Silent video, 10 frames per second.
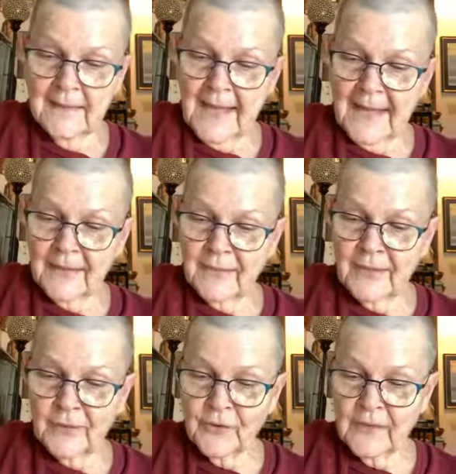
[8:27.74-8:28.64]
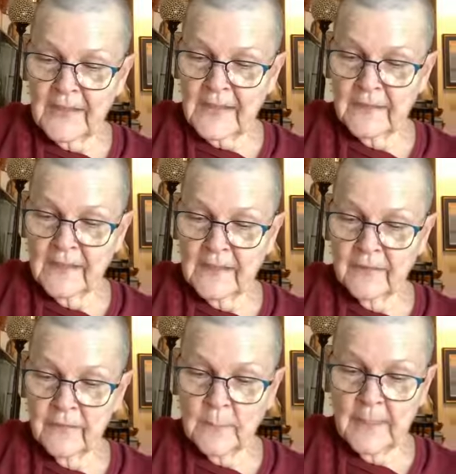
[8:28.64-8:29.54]
The lack of understanding
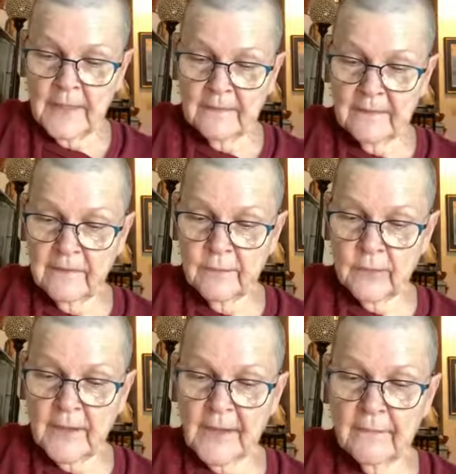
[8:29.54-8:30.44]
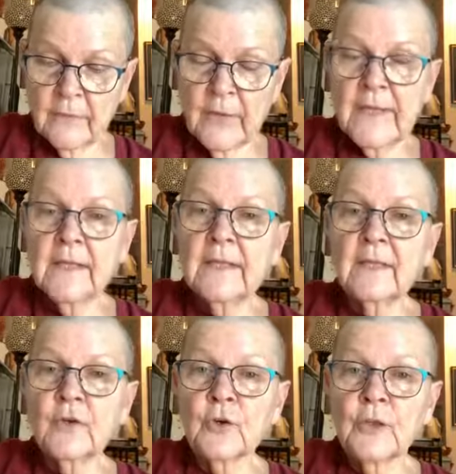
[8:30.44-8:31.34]
is the basis for every
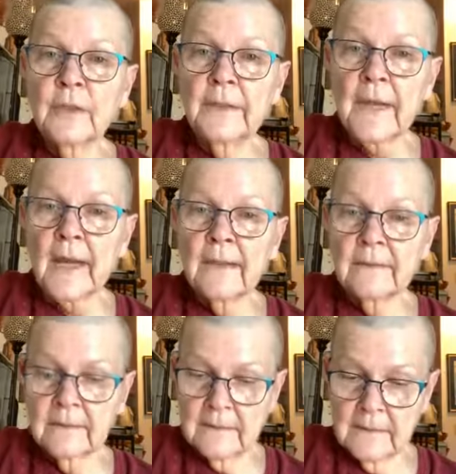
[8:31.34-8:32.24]
internal knot.